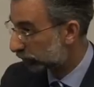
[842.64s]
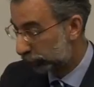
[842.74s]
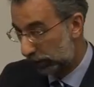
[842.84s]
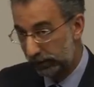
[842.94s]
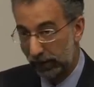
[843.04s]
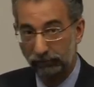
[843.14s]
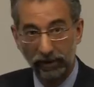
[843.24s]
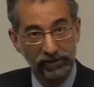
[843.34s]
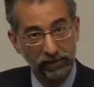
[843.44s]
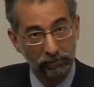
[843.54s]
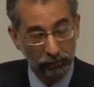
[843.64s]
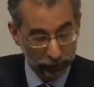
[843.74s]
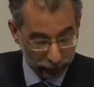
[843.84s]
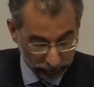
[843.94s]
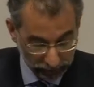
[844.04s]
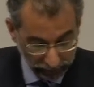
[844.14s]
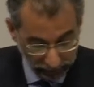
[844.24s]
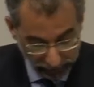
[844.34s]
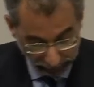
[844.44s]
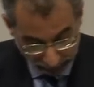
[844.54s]
which showed that racism, which
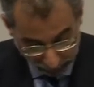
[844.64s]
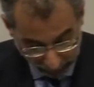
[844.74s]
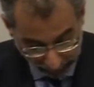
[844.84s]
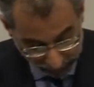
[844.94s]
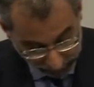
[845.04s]
some of you may have